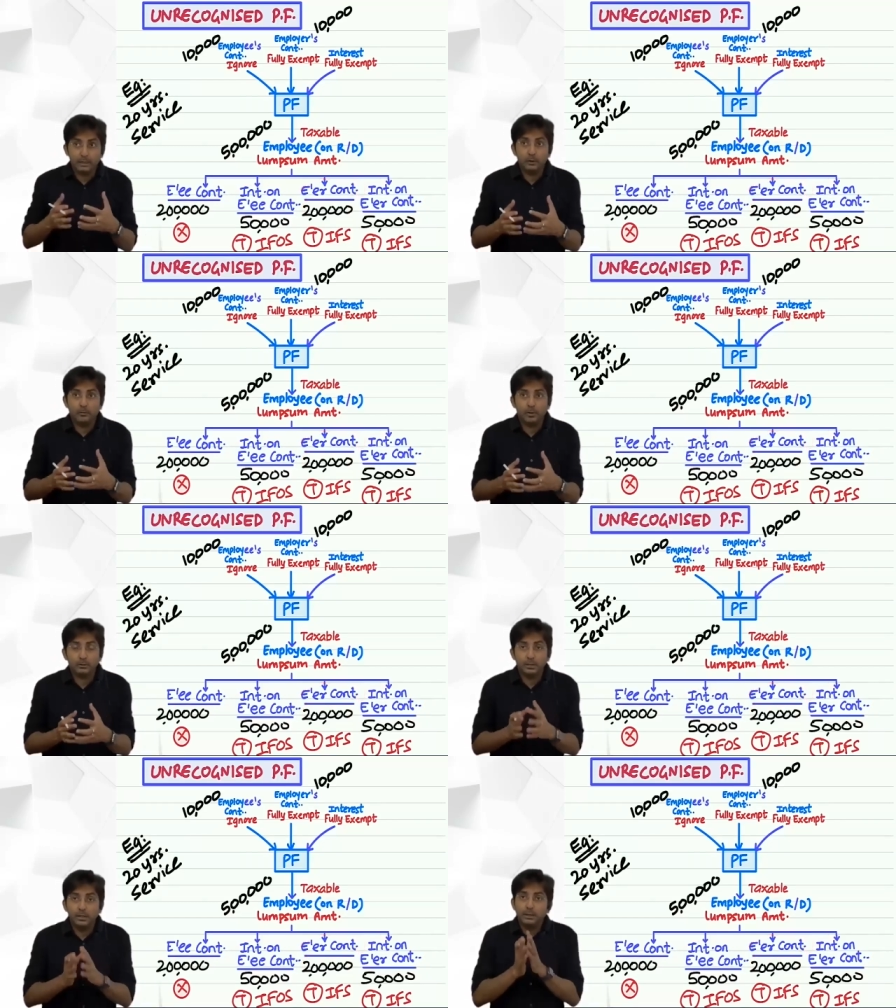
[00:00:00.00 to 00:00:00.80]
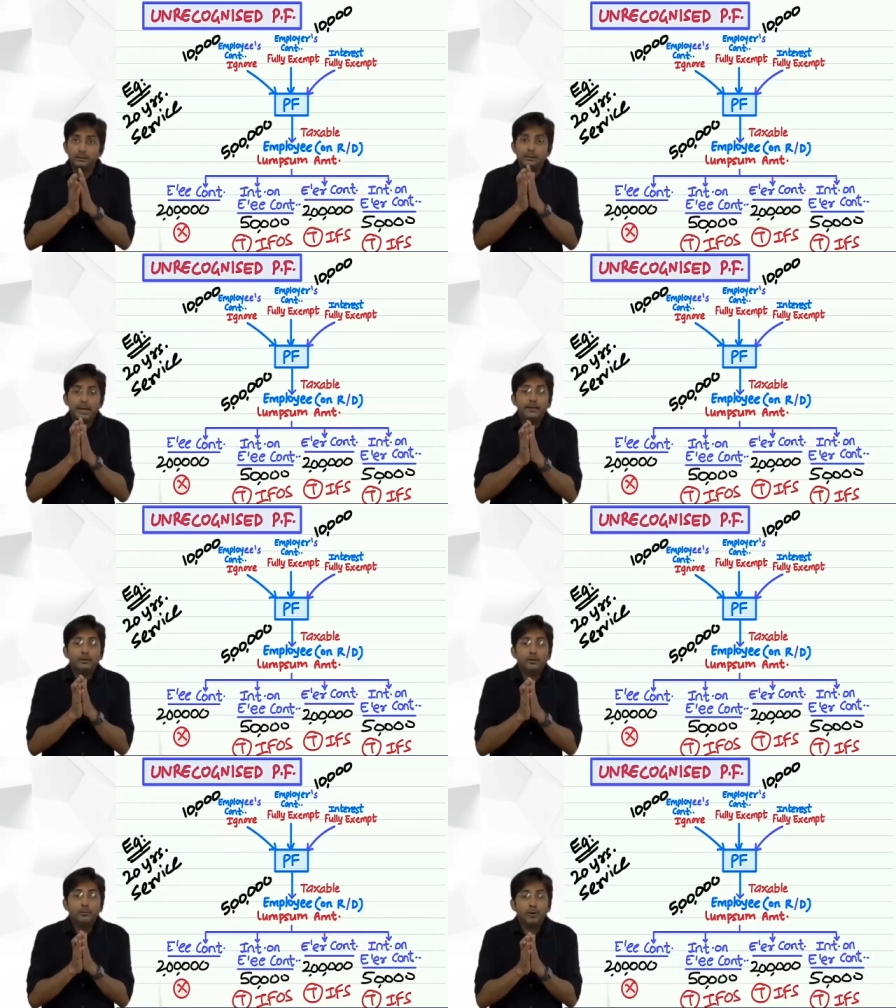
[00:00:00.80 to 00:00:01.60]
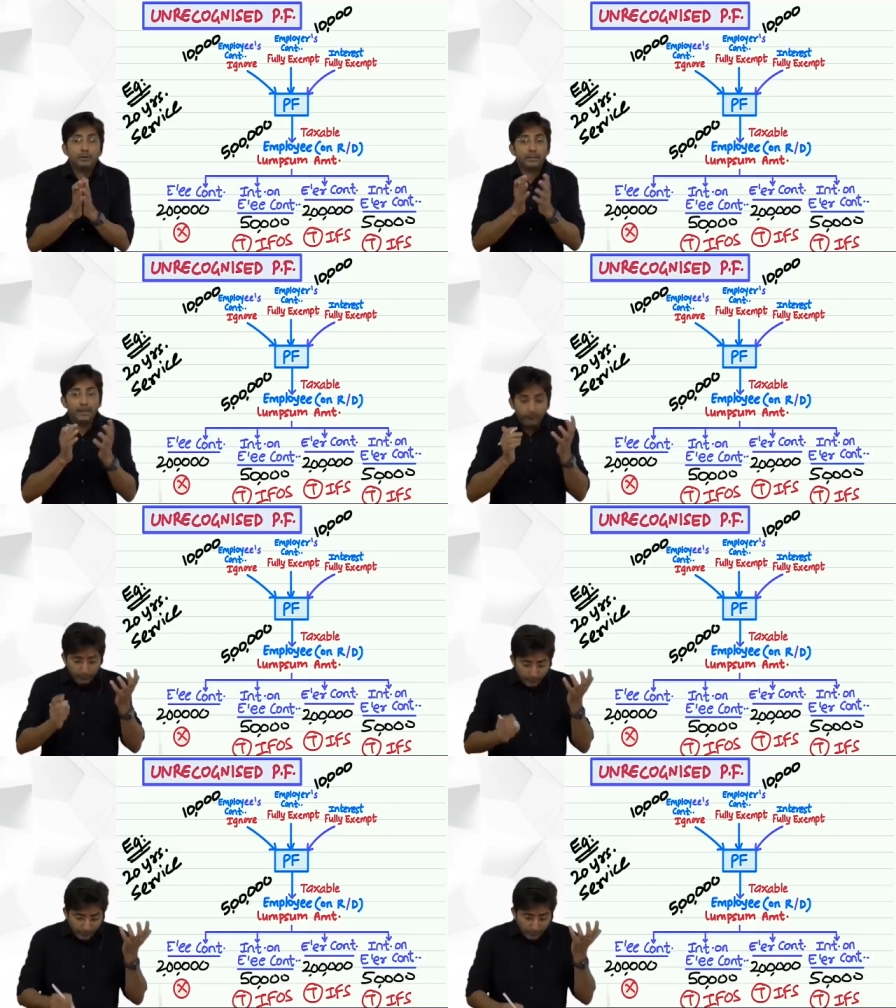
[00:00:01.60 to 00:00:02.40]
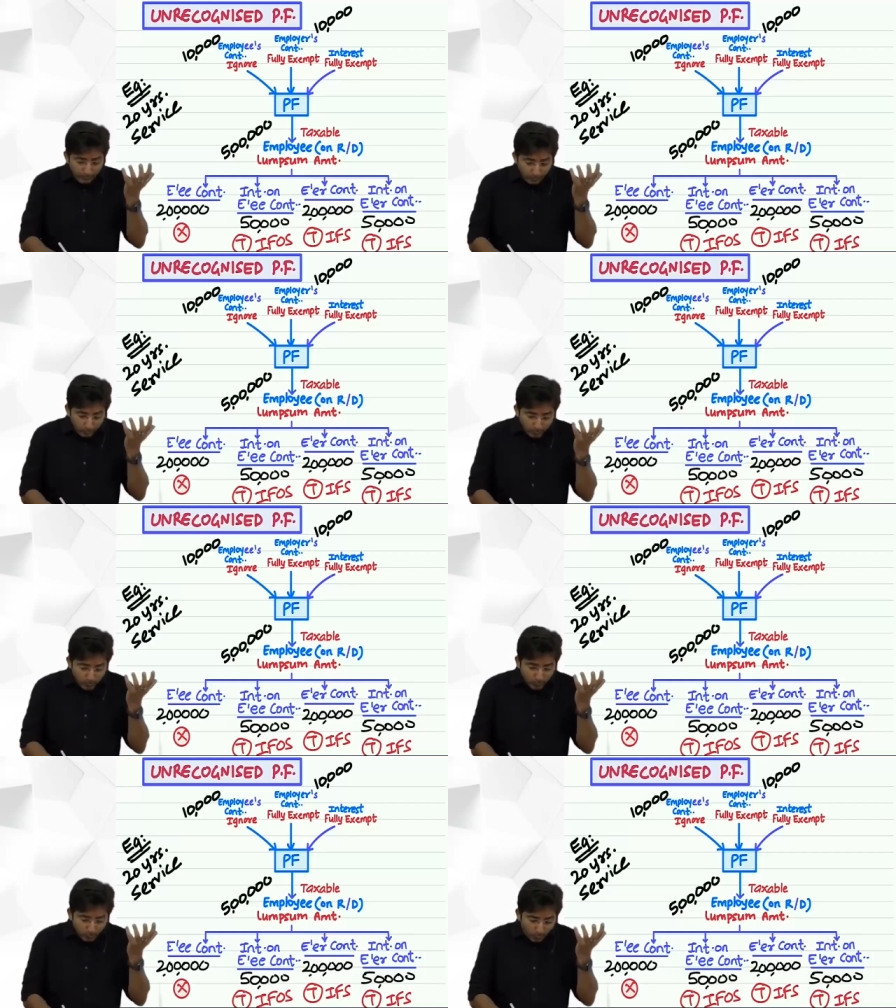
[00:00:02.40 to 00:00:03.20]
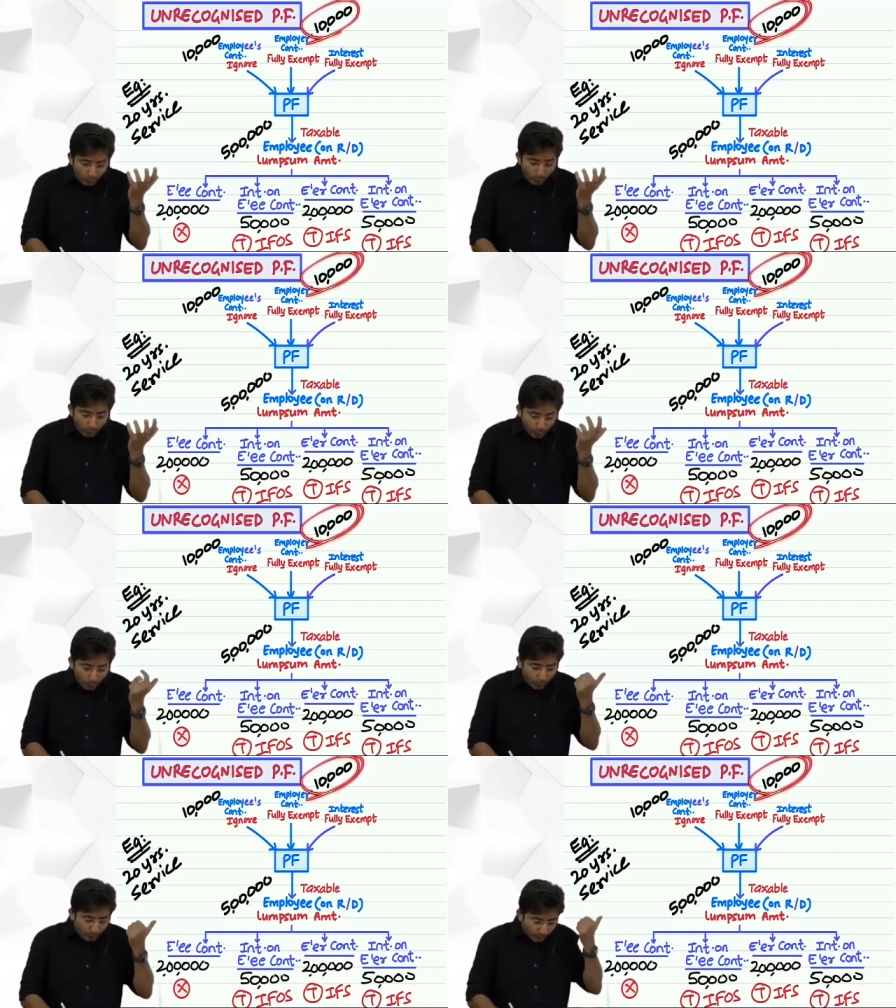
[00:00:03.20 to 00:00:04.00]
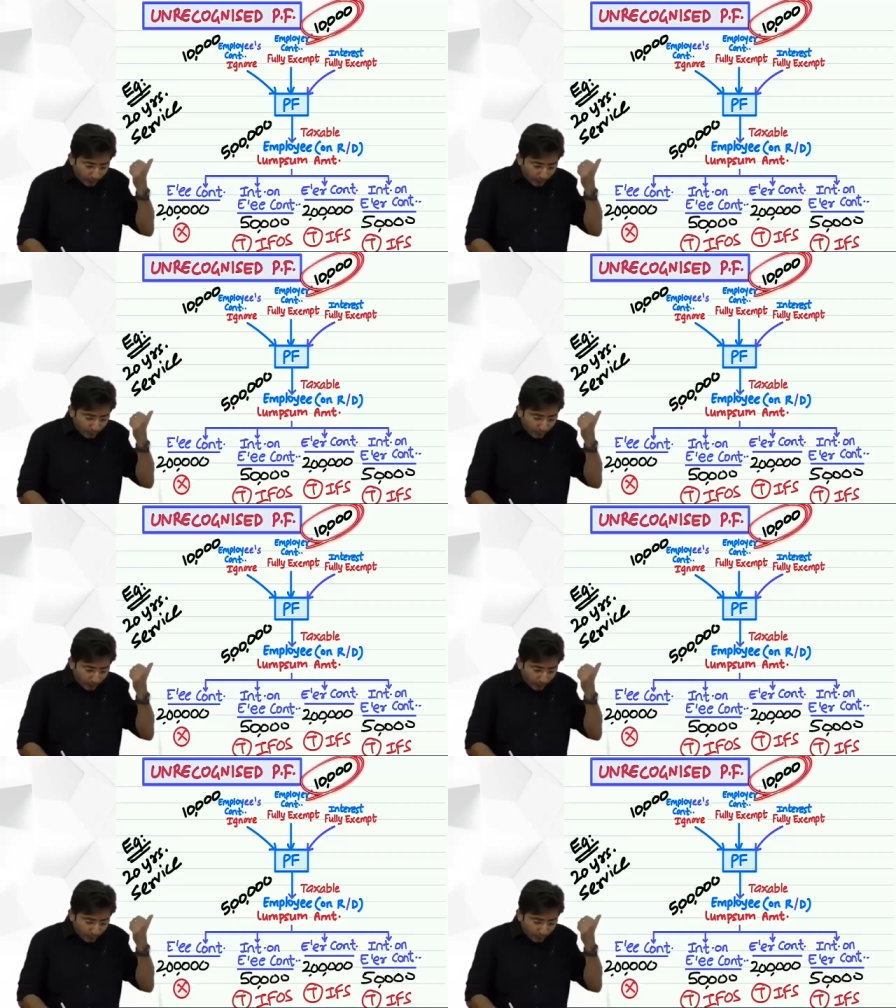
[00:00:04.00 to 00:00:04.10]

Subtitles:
your boss, thank you boss, every year you used to contribute